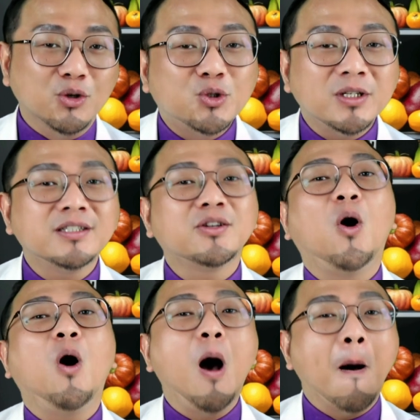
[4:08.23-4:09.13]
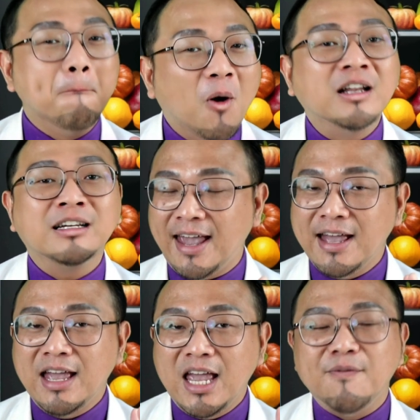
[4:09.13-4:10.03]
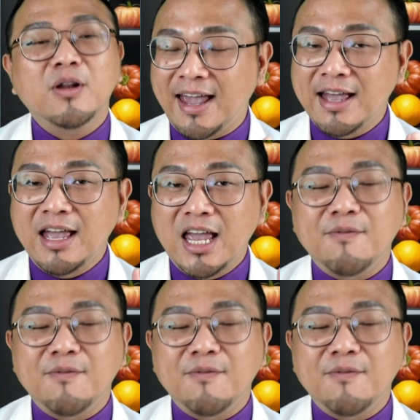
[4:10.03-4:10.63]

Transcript: nutrient called monocholine K.